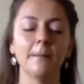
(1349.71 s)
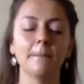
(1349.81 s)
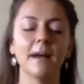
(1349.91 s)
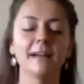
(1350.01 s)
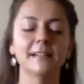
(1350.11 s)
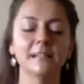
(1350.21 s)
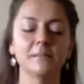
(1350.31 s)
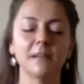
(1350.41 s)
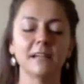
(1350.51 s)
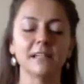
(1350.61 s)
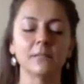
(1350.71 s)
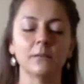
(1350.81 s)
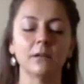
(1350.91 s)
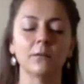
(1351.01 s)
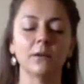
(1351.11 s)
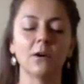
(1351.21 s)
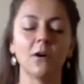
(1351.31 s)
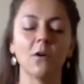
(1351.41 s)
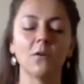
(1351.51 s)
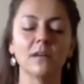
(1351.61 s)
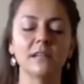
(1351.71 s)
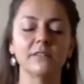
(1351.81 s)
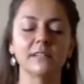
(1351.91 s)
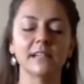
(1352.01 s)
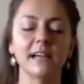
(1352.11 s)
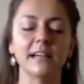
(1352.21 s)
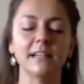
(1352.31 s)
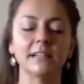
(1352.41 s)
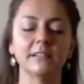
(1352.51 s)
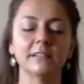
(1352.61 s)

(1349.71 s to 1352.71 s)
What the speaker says: mind space where we're always residing.